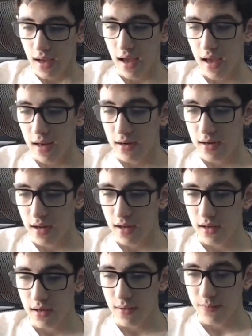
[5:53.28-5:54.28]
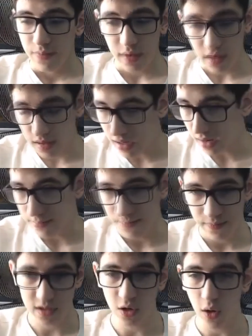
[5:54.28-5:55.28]
And yeah,
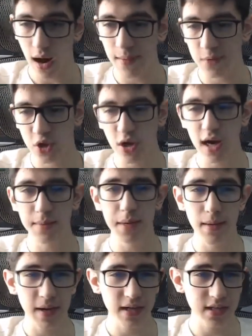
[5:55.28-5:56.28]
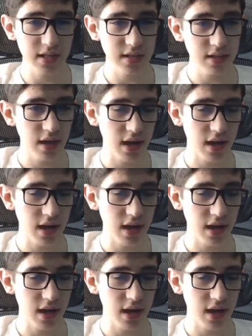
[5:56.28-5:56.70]
so I'm trying my best,